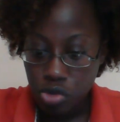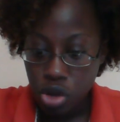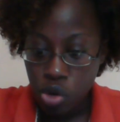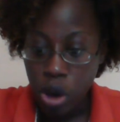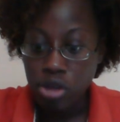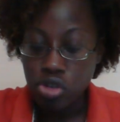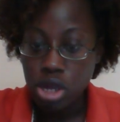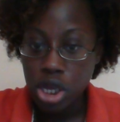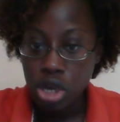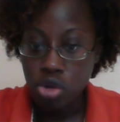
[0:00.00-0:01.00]

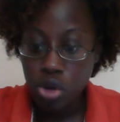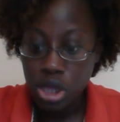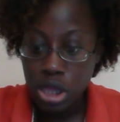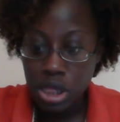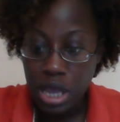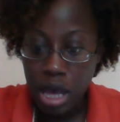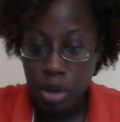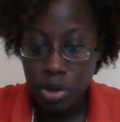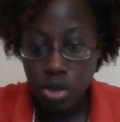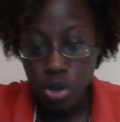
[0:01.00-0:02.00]
gradually increase the
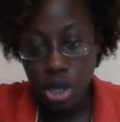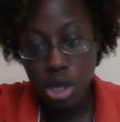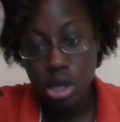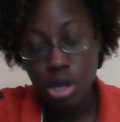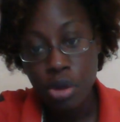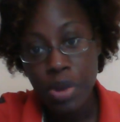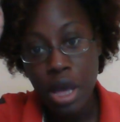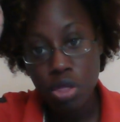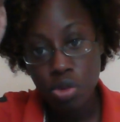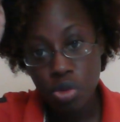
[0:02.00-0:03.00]
time between your
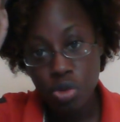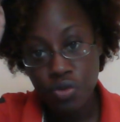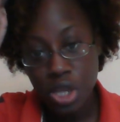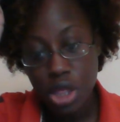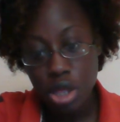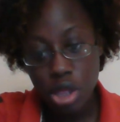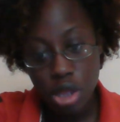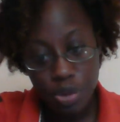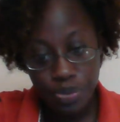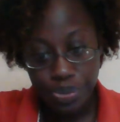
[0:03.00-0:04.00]
bathroom visits.
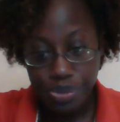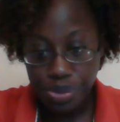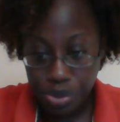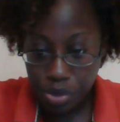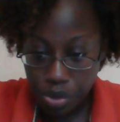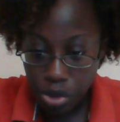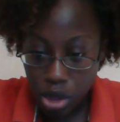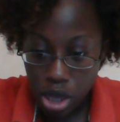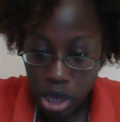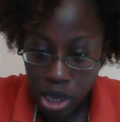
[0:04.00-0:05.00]

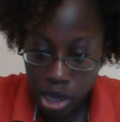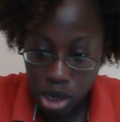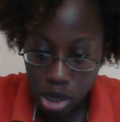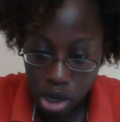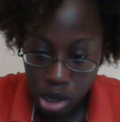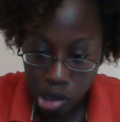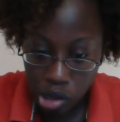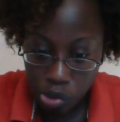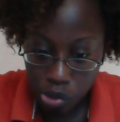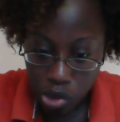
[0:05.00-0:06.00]
And
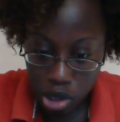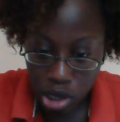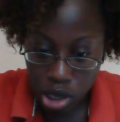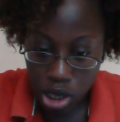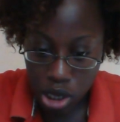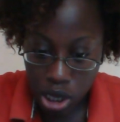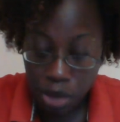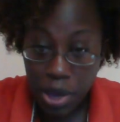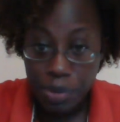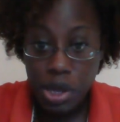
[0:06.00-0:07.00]
it
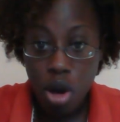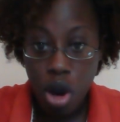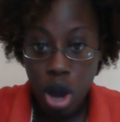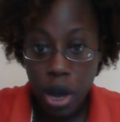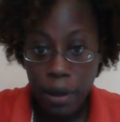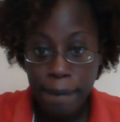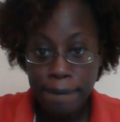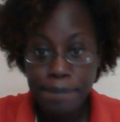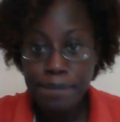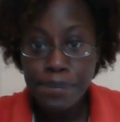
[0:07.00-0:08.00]
may be hard,
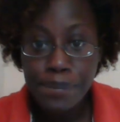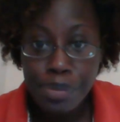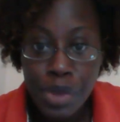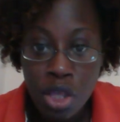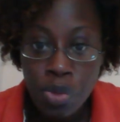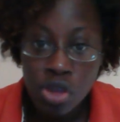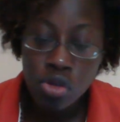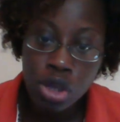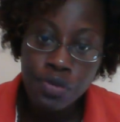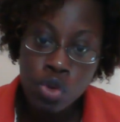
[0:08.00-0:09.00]

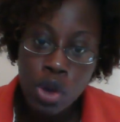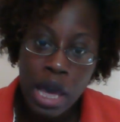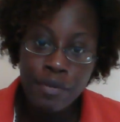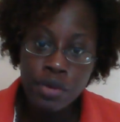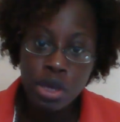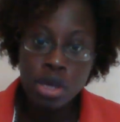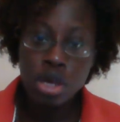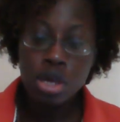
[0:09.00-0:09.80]
especially if you haven't